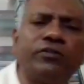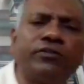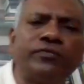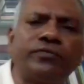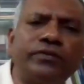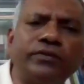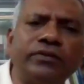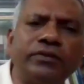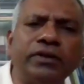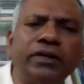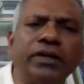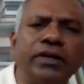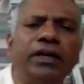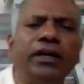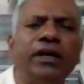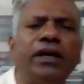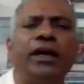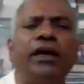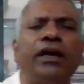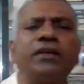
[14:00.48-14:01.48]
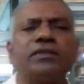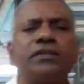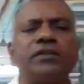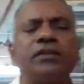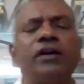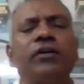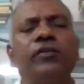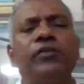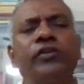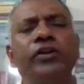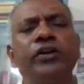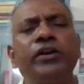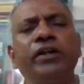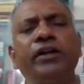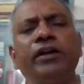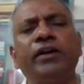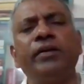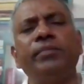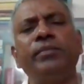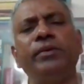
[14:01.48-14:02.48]
of the
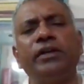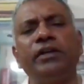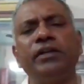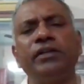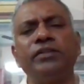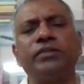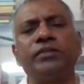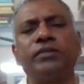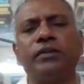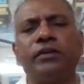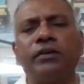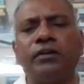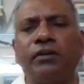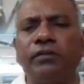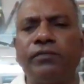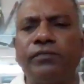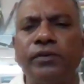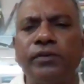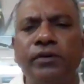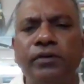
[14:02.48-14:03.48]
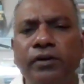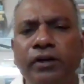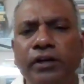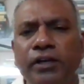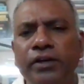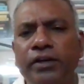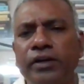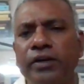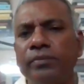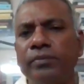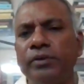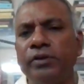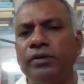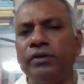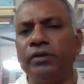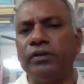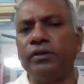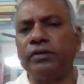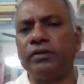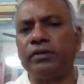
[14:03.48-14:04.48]
extraordinary minister of Holy
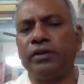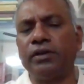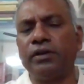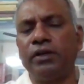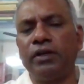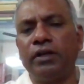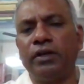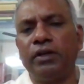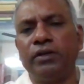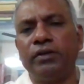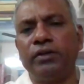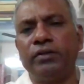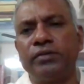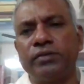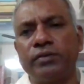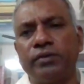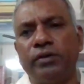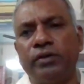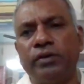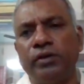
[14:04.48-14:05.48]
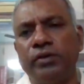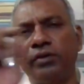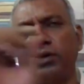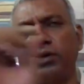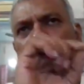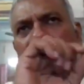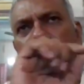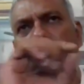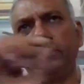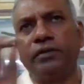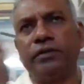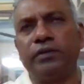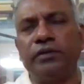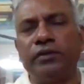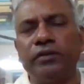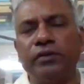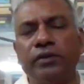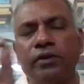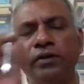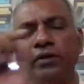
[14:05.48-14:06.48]
Communion. So you have
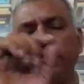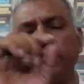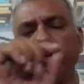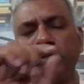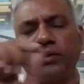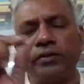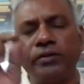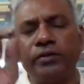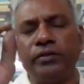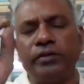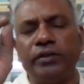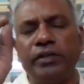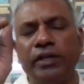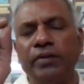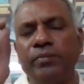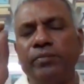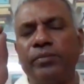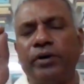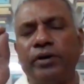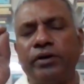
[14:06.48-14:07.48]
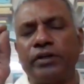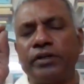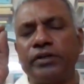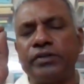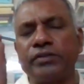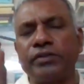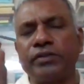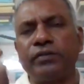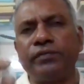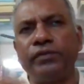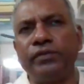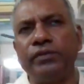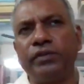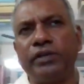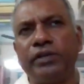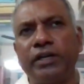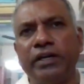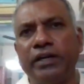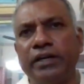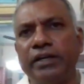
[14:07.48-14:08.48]
gone through the importance of
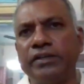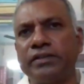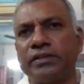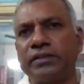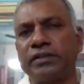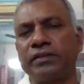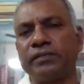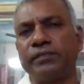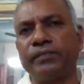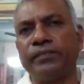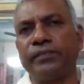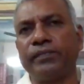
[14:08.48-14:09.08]
Eucharist